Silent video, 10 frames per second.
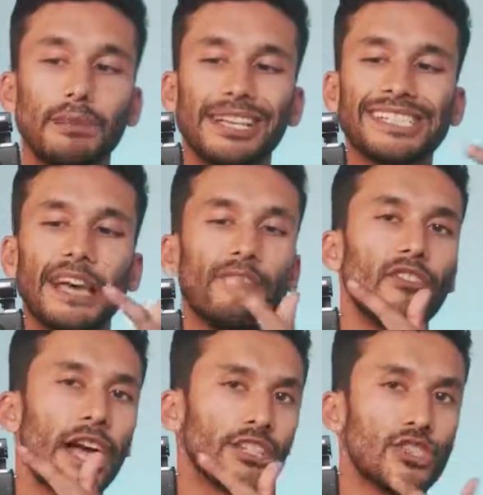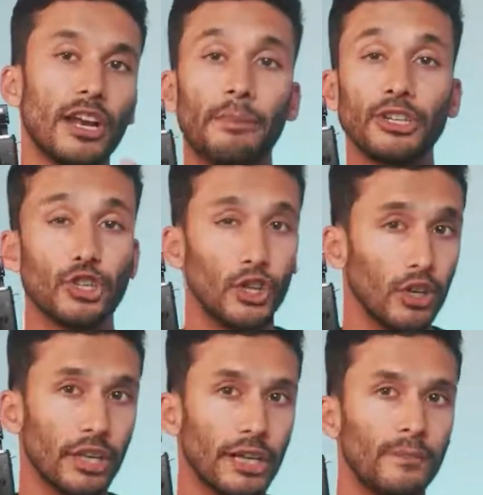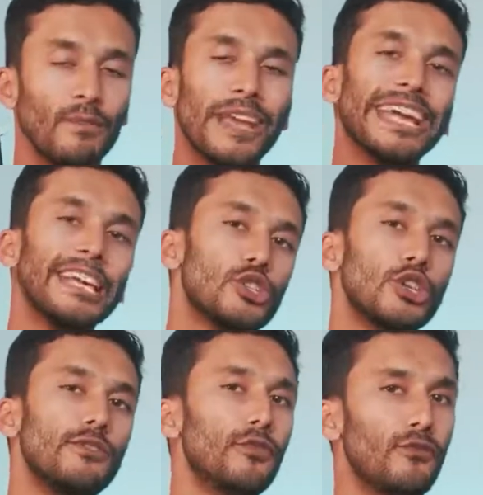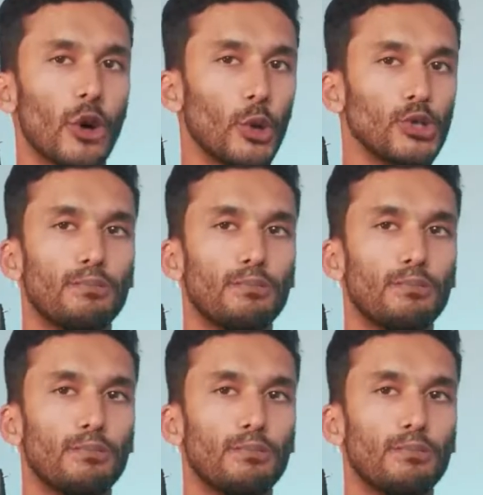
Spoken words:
because that flash that I mentioned earlier is good for photos,